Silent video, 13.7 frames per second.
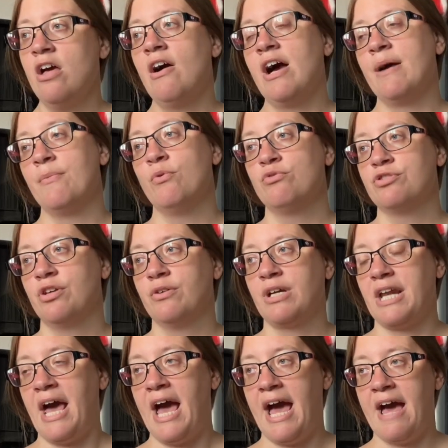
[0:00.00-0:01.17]
I'm also going
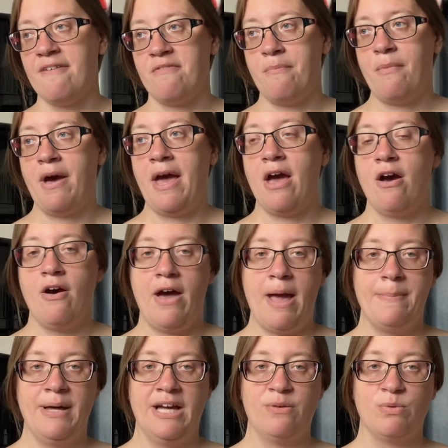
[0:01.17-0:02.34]
to have my
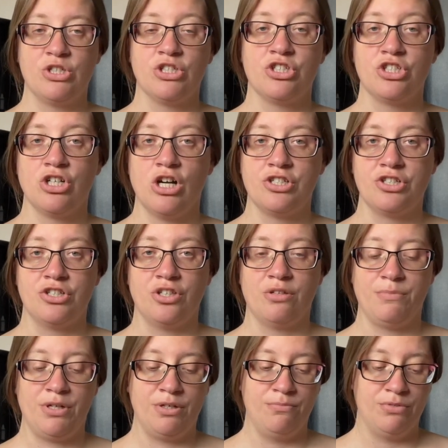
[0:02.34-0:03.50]
iPad, which is charging at the
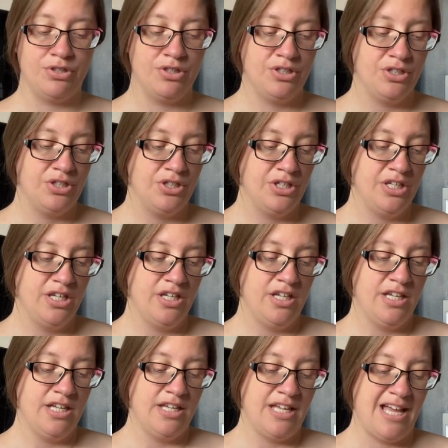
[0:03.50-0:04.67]
moment,
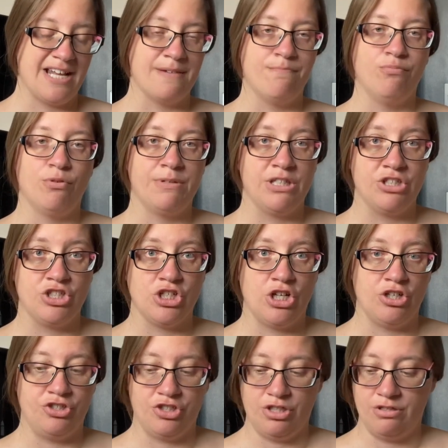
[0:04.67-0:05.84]
and probably the
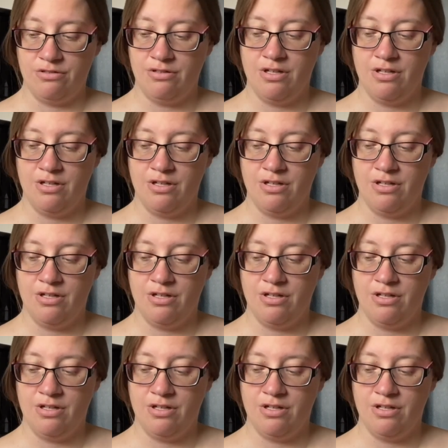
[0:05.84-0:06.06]
charger.